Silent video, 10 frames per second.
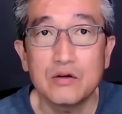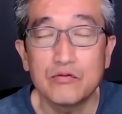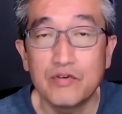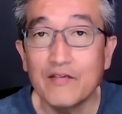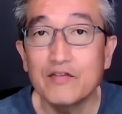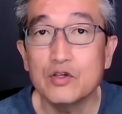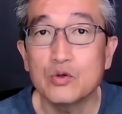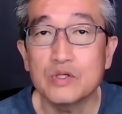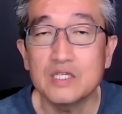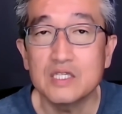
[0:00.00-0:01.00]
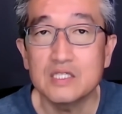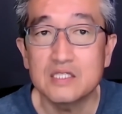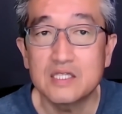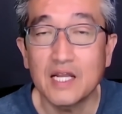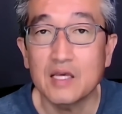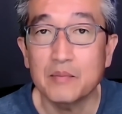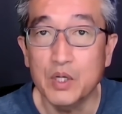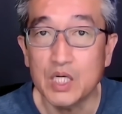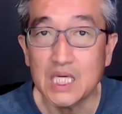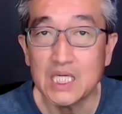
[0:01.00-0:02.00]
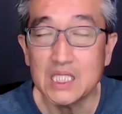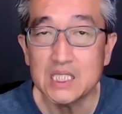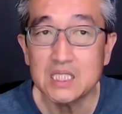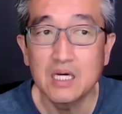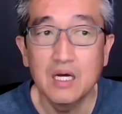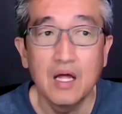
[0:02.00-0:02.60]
revenue is getting bookings